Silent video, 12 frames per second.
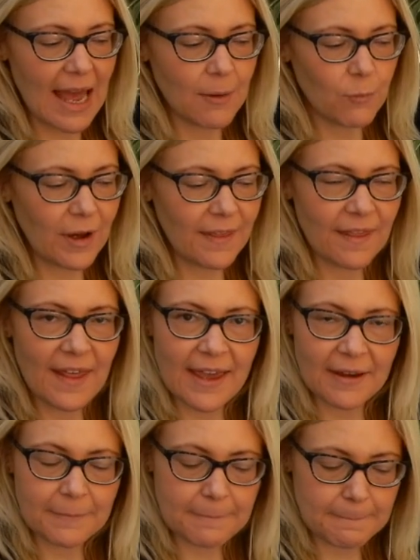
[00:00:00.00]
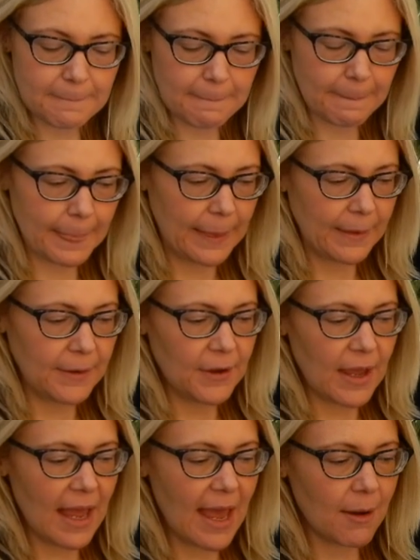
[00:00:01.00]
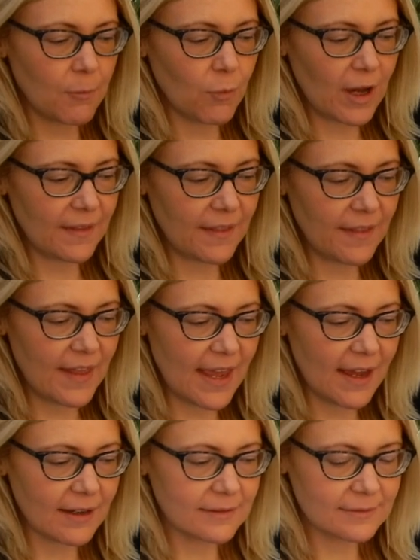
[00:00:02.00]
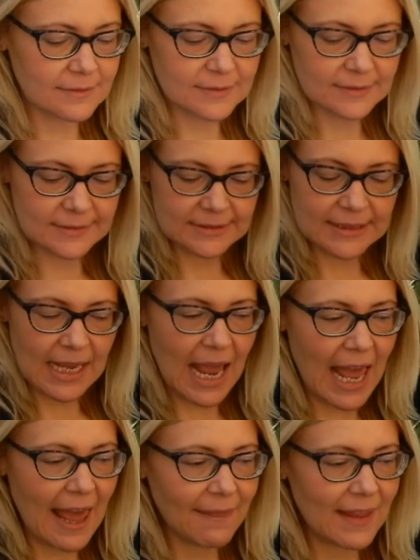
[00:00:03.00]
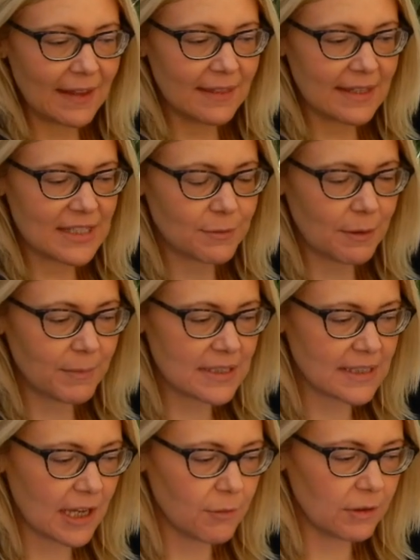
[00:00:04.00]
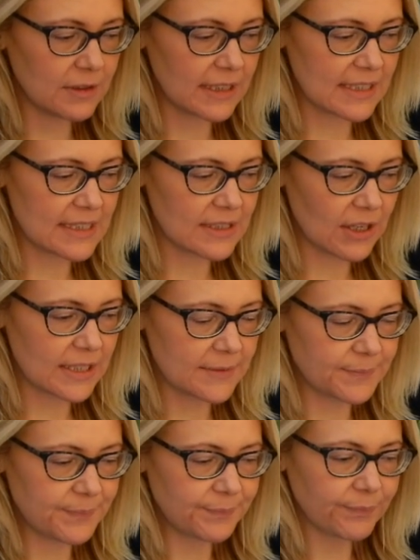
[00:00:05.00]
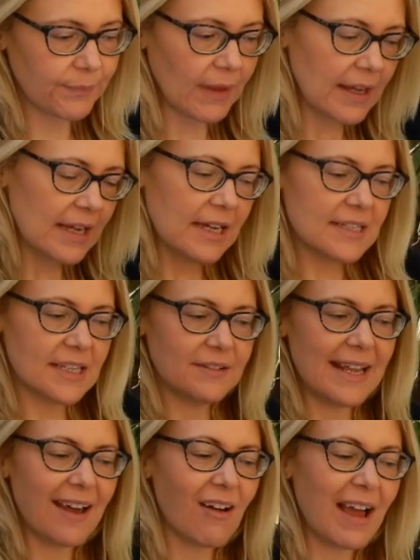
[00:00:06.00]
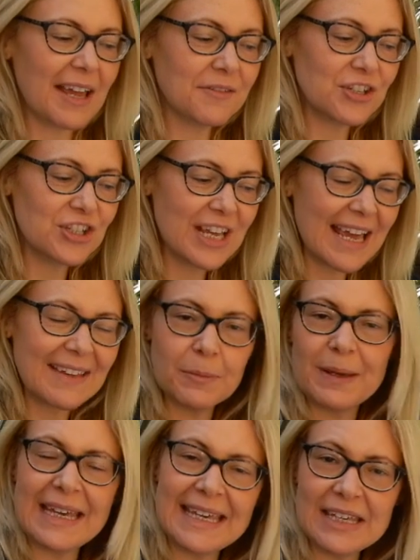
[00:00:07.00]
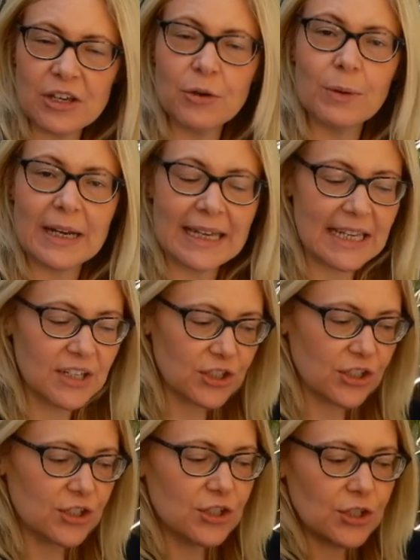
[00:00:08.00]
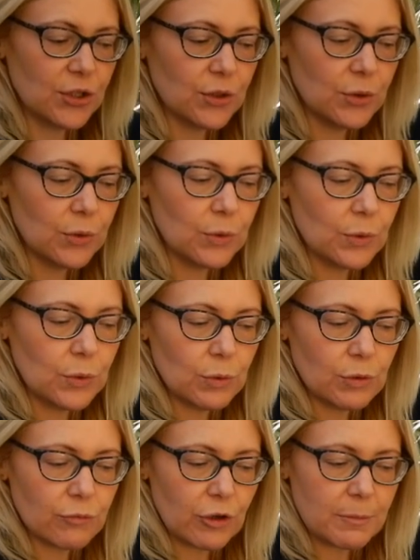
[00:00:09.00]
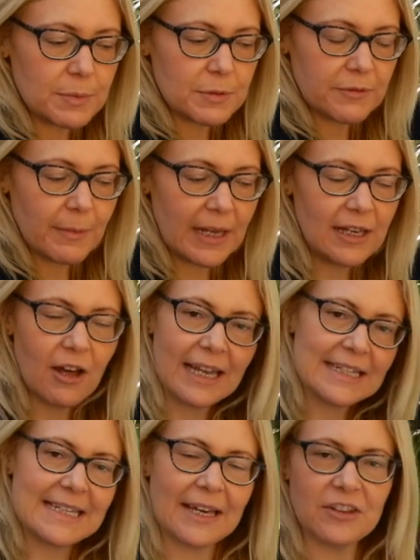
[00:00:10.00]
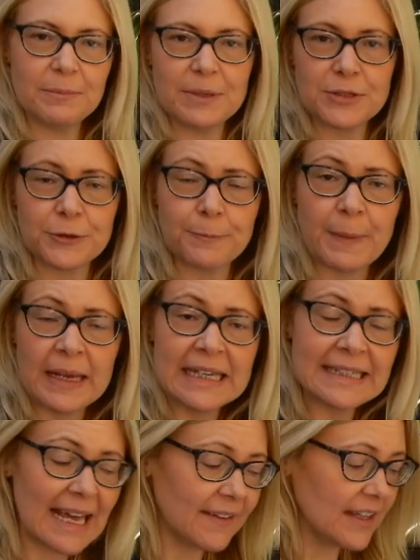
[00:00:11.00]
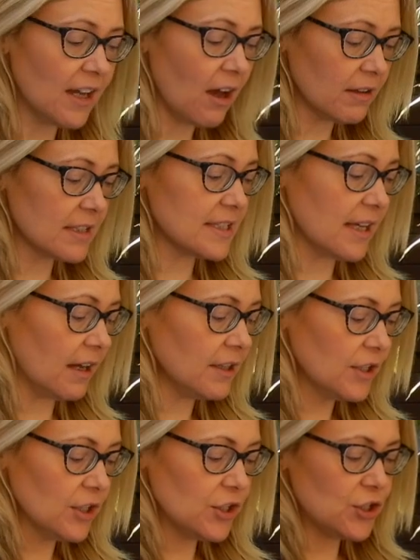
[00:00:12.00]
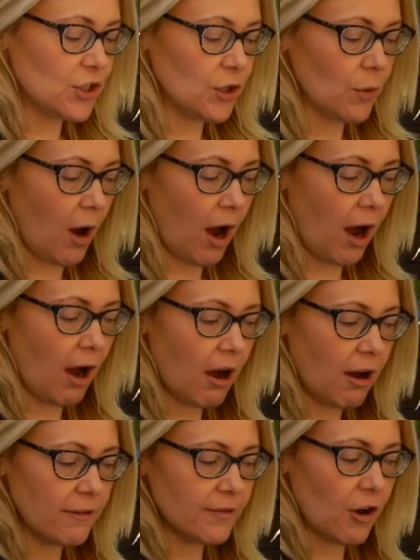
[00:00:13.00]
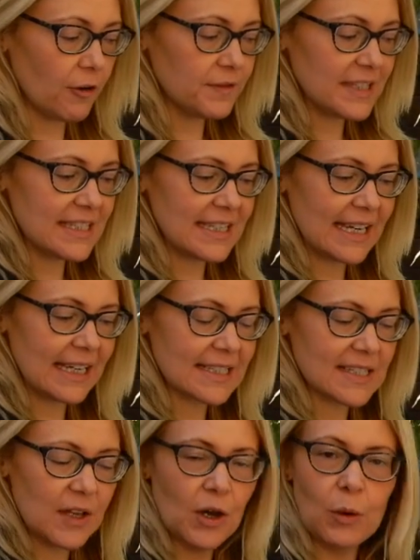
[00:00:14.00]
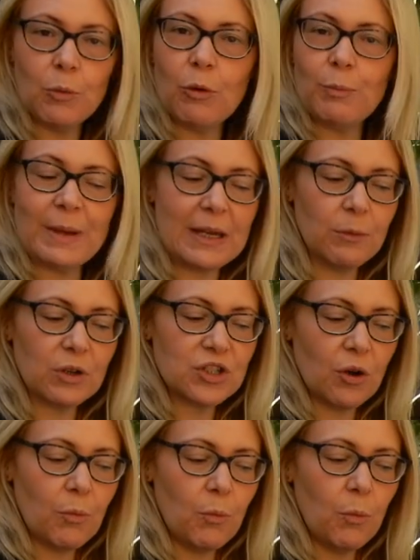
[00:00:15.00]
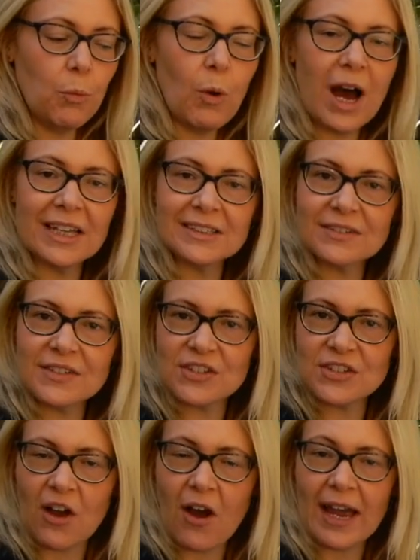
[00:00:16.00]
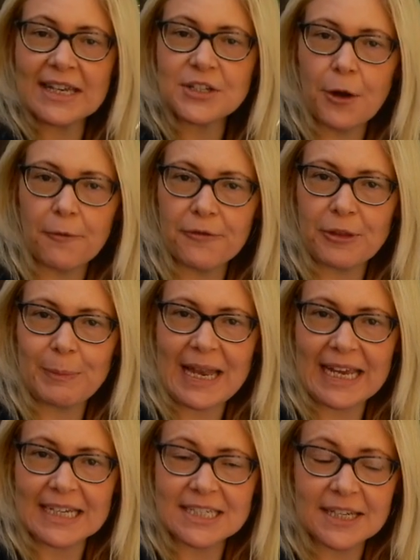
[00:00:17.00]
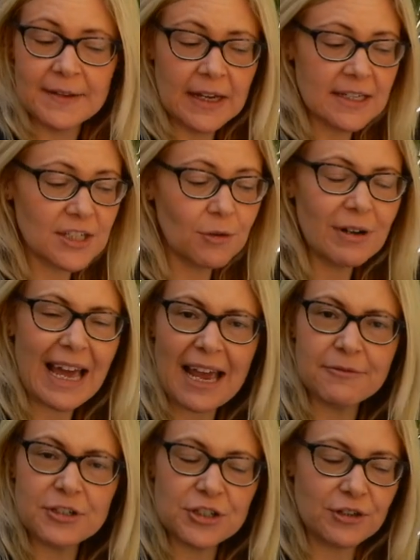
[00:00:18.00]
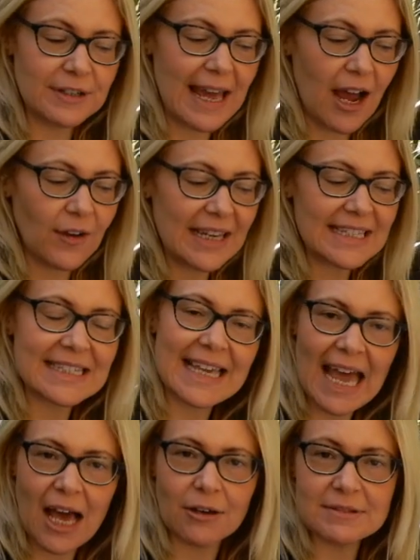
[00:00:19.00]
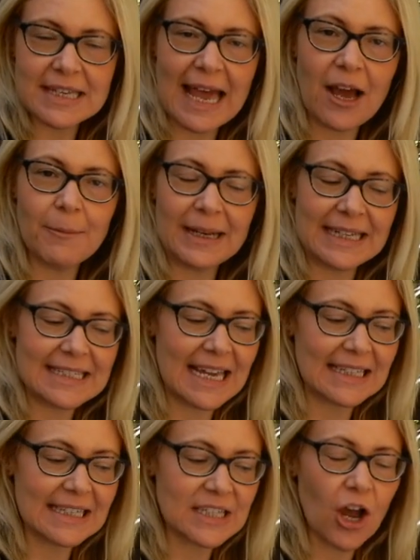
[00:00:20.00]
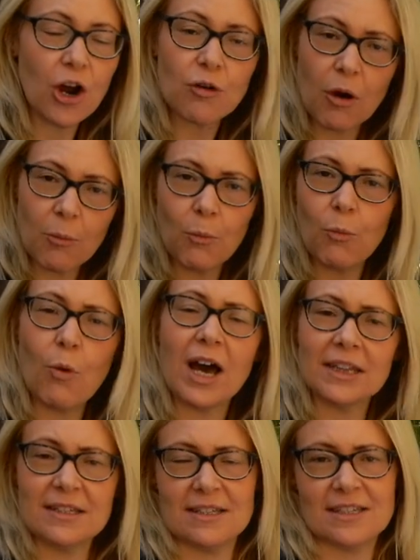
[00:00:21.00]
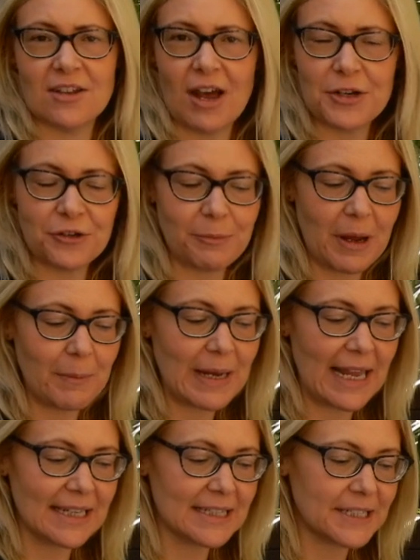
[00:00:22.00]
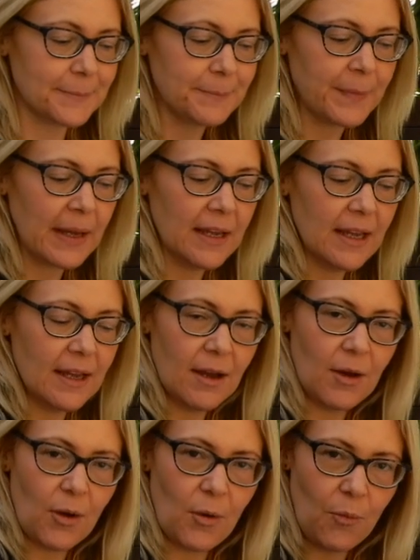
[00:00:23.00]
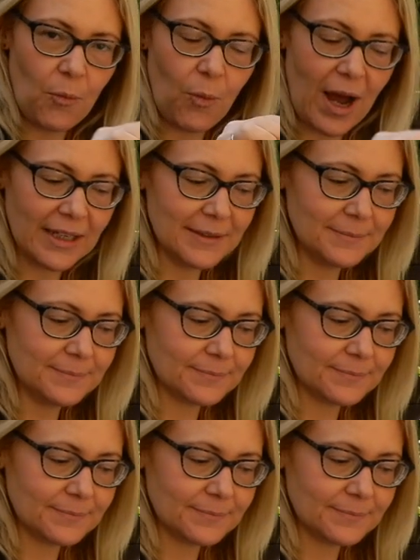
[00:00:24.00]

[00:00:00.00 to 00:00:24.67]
and one there, and one there, and then this one must go on this So now I have shared them equally into two groups with my line down the middle. Now the answer to half of 6 will be what's on one side of the plate. So all I have to do now is count how many teddies are on one side of my plate. One,